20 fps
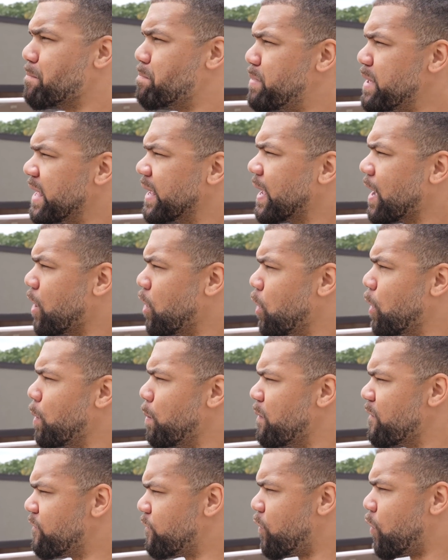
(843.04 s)
big
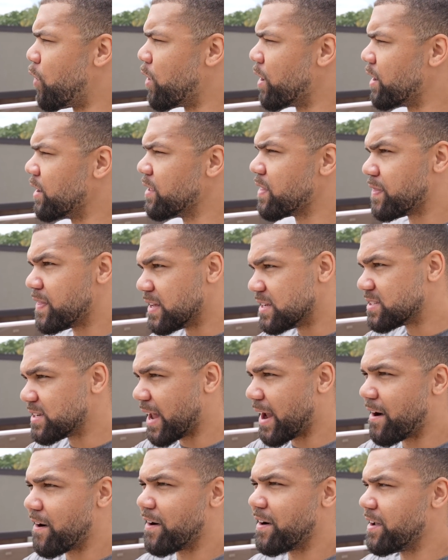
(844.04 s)
hope for this
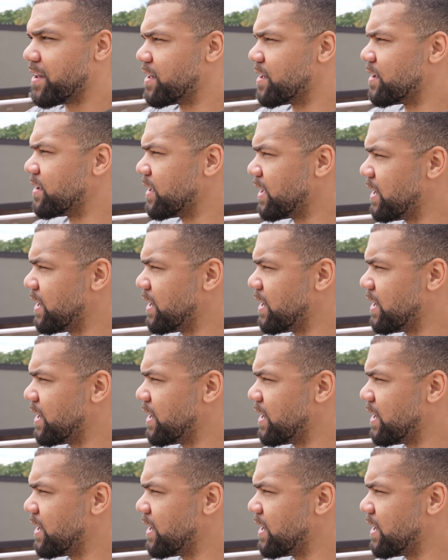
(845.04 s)
area